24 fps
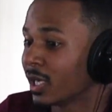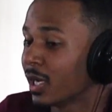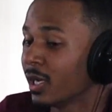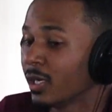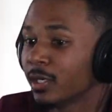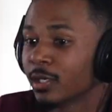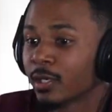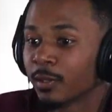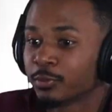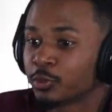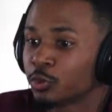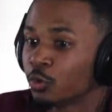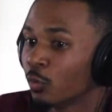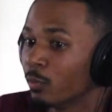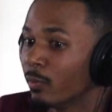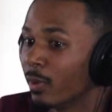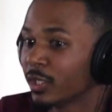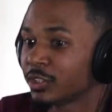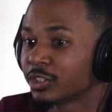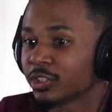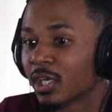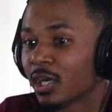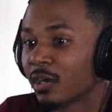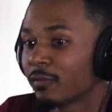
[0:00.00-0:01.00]
I ended up shooting
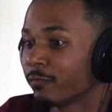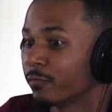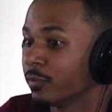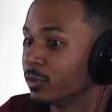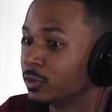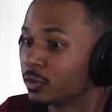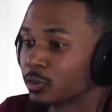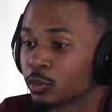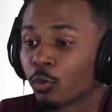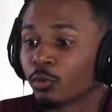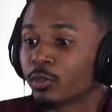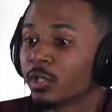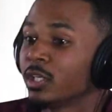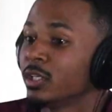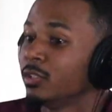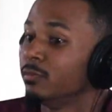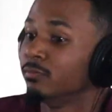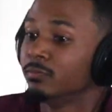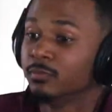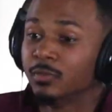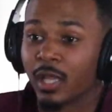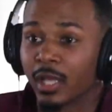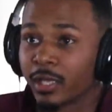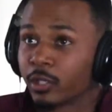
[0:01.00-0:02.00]
my shot for totally
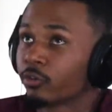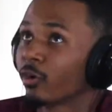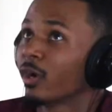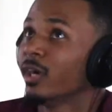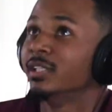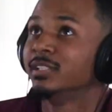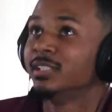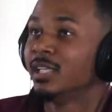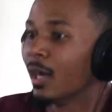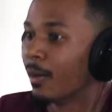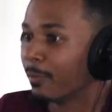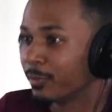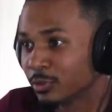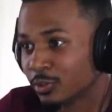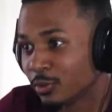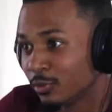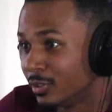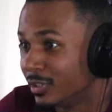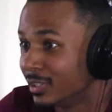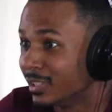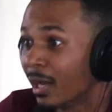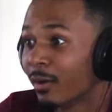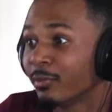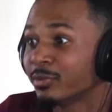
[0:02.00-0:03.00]
like crazy
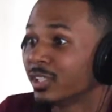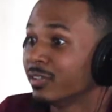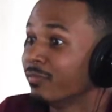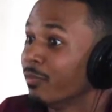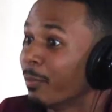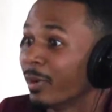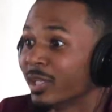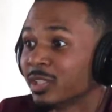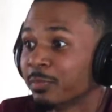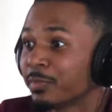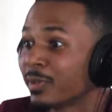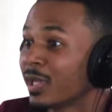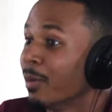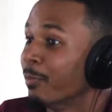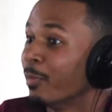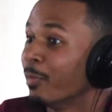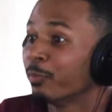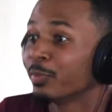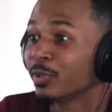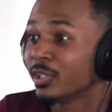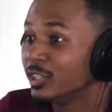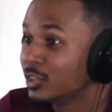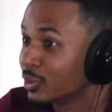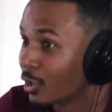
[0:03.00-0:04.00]
opportunities. I was even about to become a
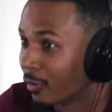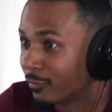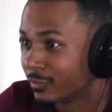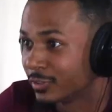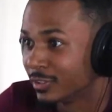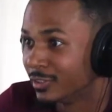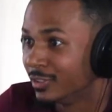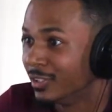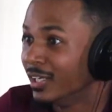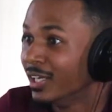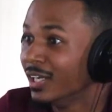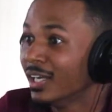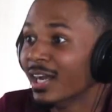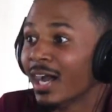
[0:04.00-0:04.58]
police officer.